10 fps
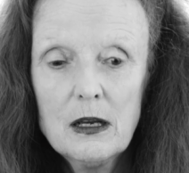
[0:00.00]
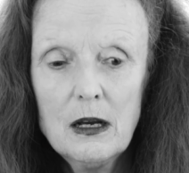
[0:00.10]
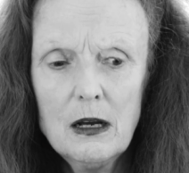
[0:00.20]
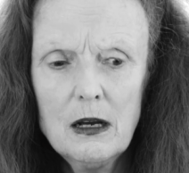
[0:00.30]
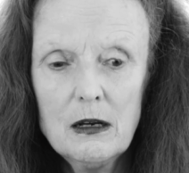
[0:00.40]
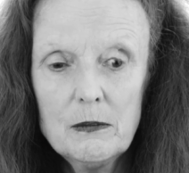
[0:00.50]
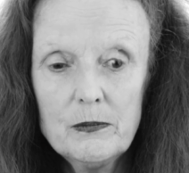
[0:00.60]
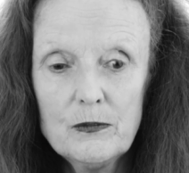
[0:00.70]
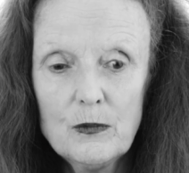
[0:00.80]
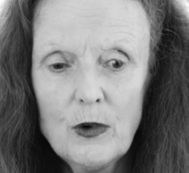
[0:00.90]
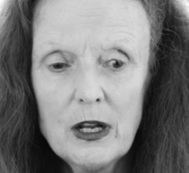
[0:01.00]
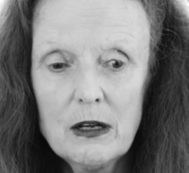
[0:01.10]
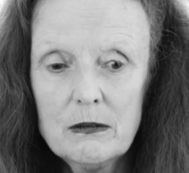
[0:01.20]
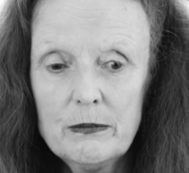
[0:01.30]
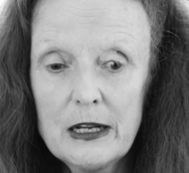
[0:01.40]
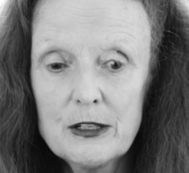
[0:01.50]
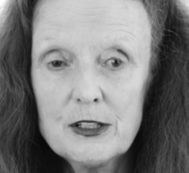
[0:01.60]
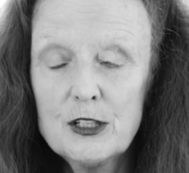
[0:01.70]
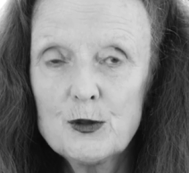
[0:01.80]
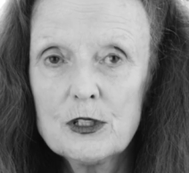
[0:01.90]
when
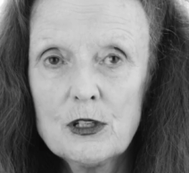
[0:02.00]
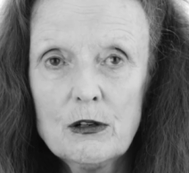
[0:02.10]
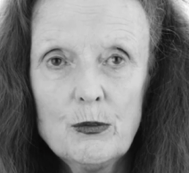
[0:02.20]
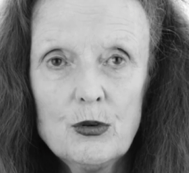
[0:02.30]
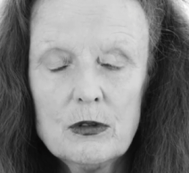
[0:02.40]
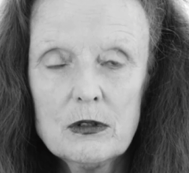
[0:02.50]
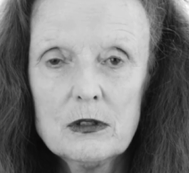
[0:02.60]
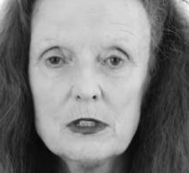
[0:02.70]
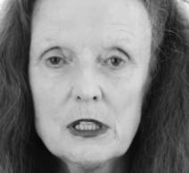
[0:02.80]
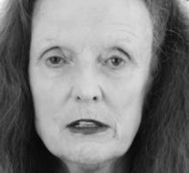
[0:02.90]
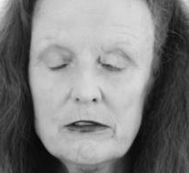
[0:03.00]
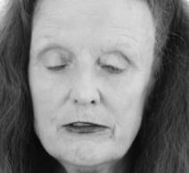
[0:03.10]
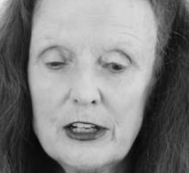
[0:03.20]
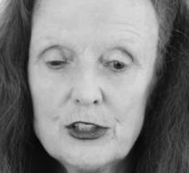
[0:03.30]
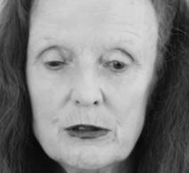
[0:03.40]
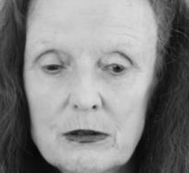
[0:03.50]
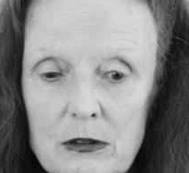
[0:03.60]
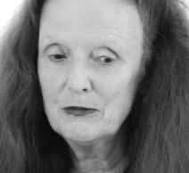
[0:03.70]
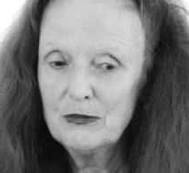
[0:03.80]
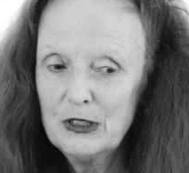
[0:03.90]
magazines were so important and fashion,
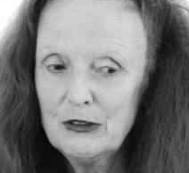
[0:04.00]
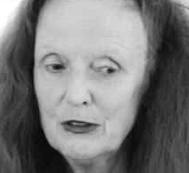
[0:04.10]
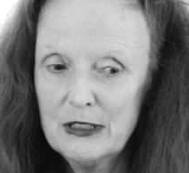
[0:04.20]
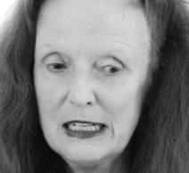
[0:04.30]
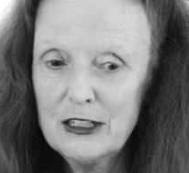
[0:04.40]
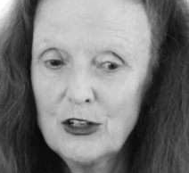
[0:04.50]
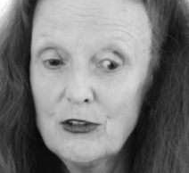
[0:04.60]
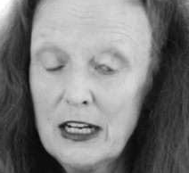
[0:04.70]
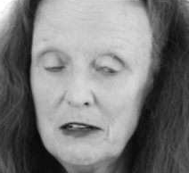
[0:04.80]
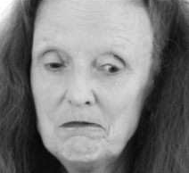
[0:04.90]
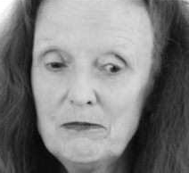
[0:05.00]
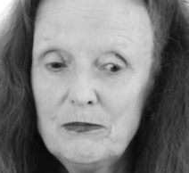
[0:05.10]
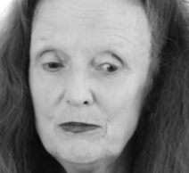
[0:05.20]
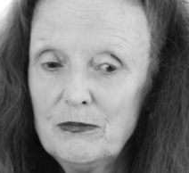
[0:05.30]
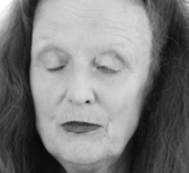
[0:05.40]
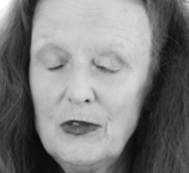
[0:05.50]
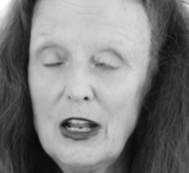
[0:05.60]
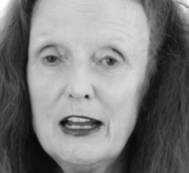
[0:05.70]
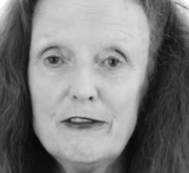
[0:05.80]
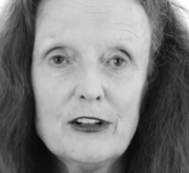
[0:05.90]
it had a great
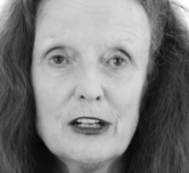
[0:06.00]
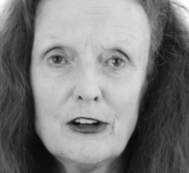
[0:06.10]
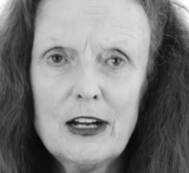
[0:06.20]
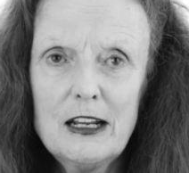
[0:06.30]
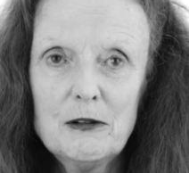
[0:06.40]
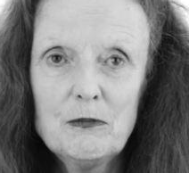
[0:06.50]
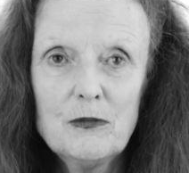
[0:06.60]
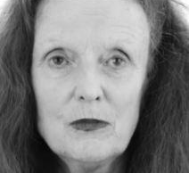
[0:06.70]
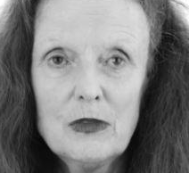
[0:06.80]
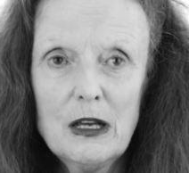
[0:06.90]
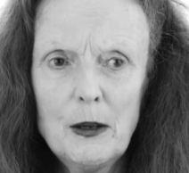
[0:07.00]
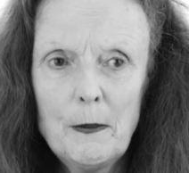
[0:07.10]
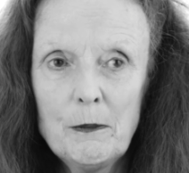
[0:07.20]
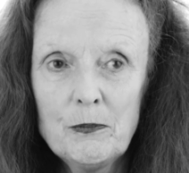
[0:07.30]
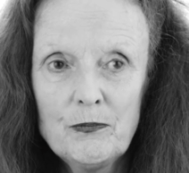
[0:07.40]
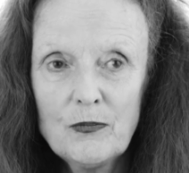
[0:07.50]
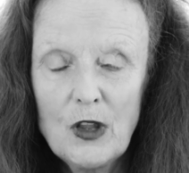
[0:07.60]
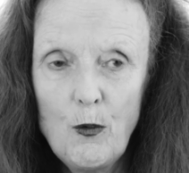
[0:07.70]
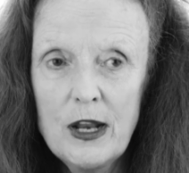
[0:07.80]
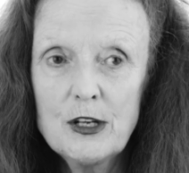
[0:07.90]
life and a great
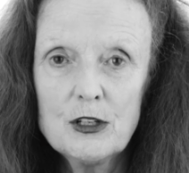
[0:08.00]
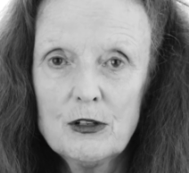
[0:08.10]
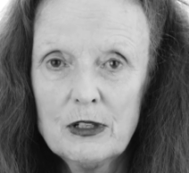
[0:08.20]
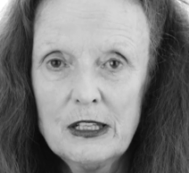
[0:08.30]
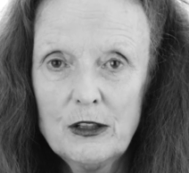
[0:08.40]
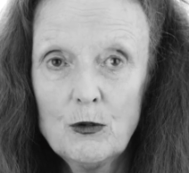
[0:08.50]
window in the